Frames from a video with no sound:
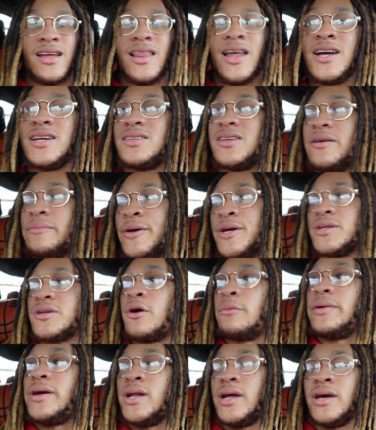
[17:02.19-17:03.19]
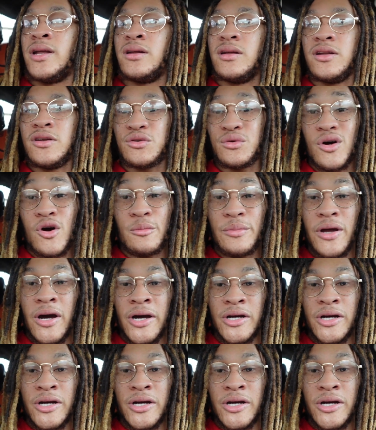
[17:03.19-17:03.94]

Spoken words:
like I said, man, it's gonna be the end of this one. I hope y'all